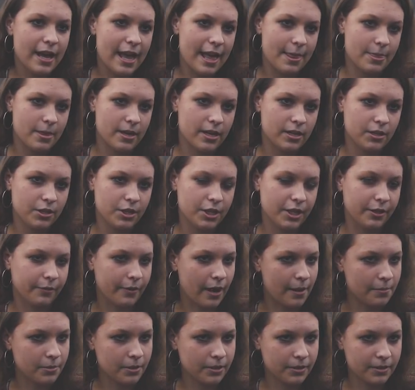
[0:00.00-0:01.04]
and then she
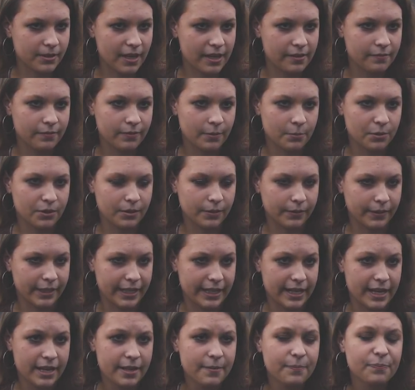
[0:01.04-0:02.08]
grabbed her sign from
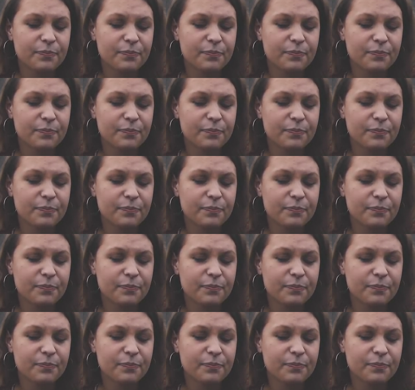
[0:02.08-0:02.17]
Serena.